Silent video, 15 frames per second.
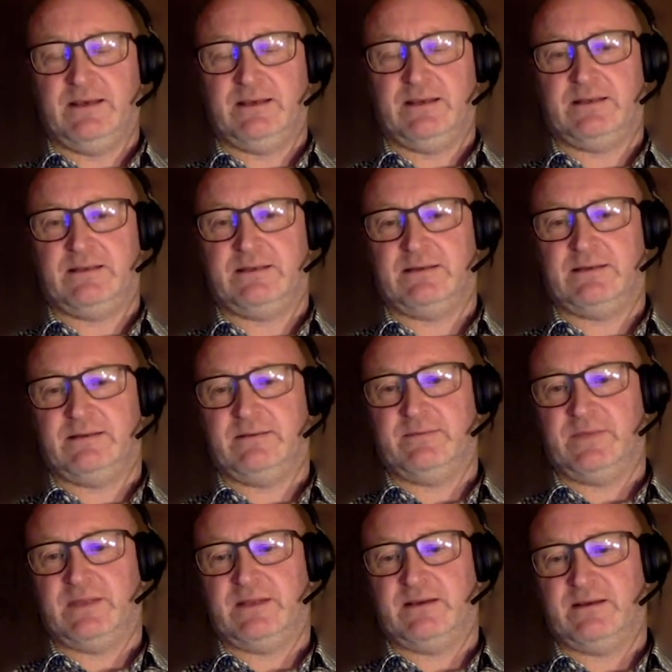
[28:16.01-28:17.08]
And
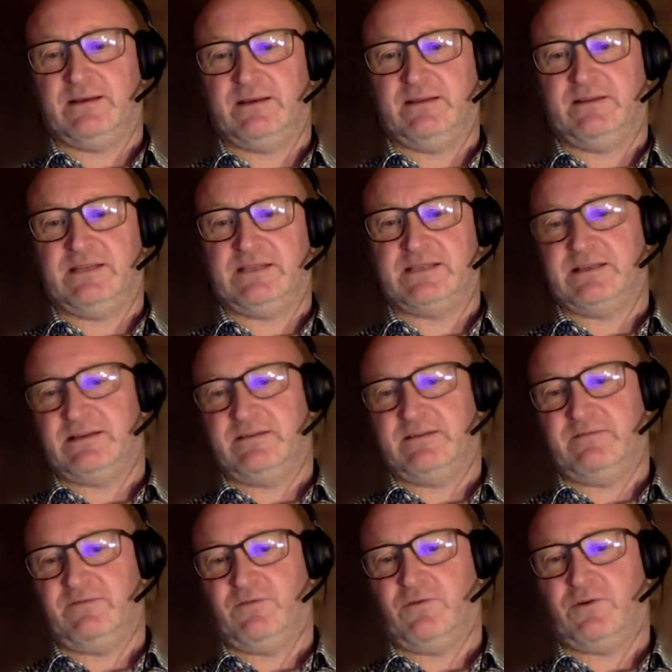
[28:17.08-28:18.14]
it is
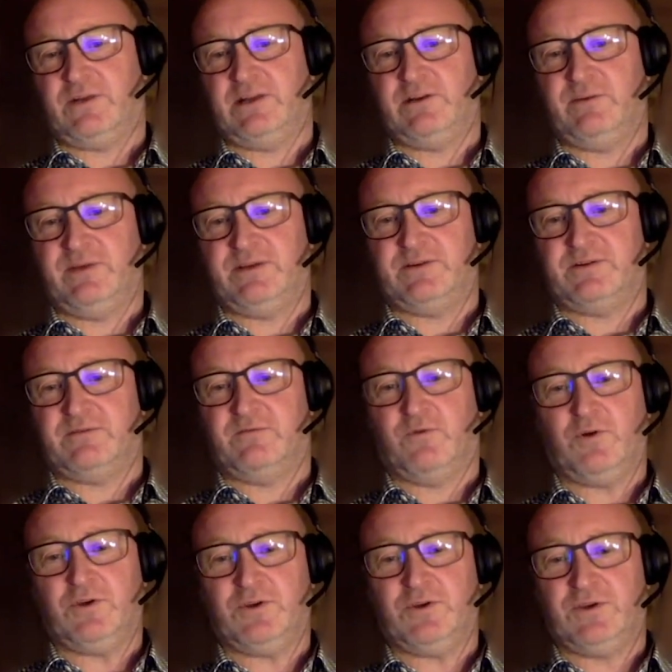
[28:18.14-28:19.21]
a 4 kilometer
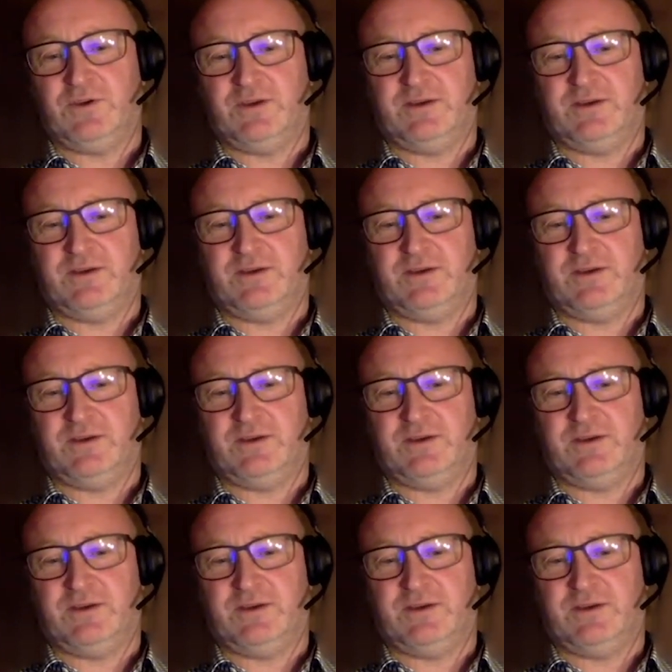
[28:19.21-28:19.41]
walk